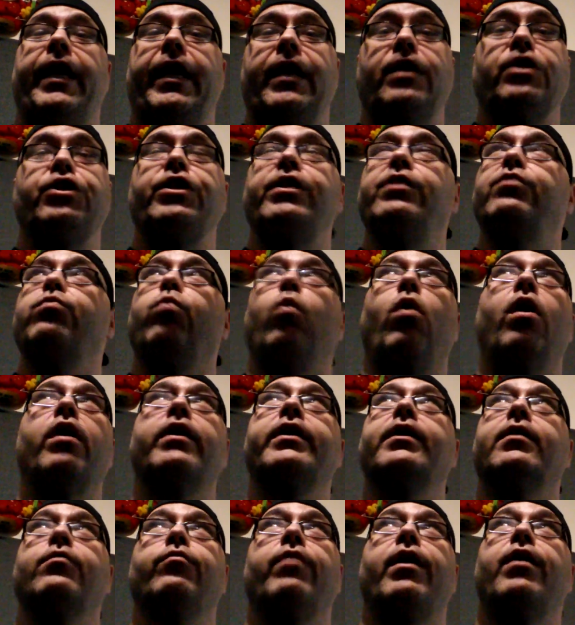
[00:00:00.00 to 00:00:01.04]
and she's
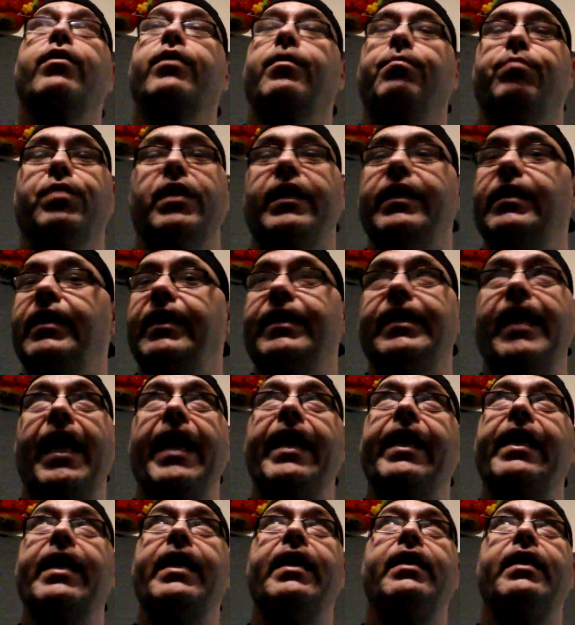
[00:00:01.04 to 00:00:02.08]
walking around completely
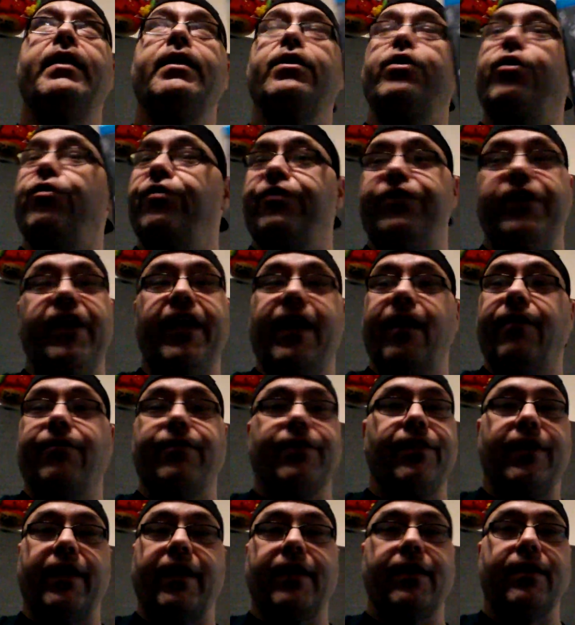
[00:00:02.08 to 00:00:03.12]
naked, and you see
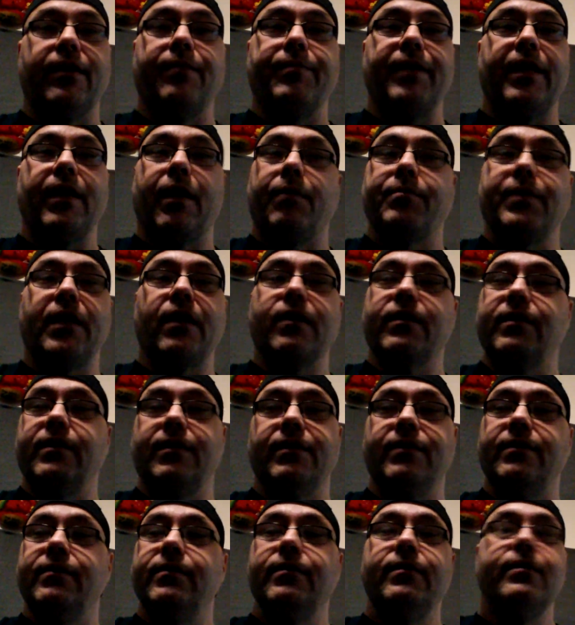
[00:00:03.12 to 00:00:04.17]
everything. I mean, I'm not
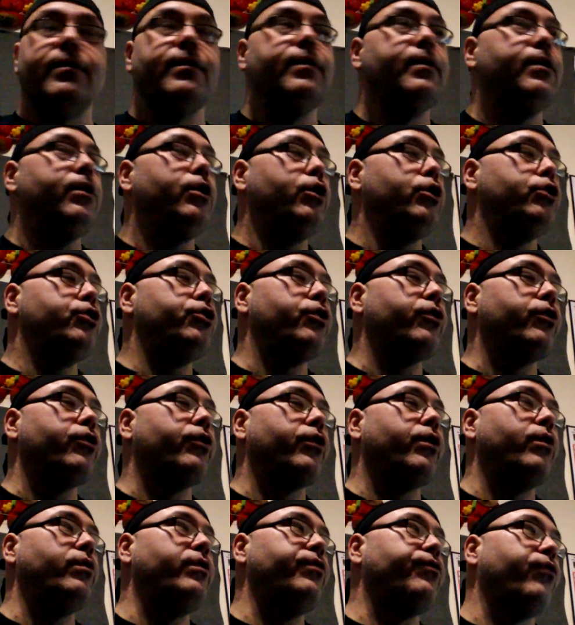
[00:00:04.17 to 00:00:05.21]
gonna
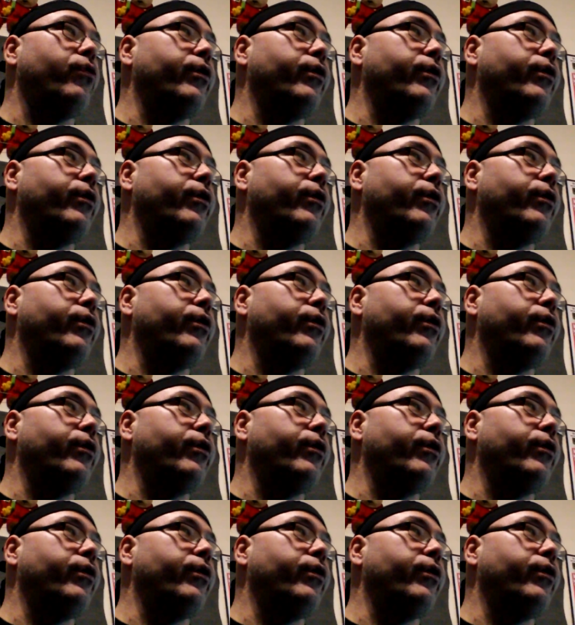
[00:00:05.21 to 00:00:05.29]
sugarcoat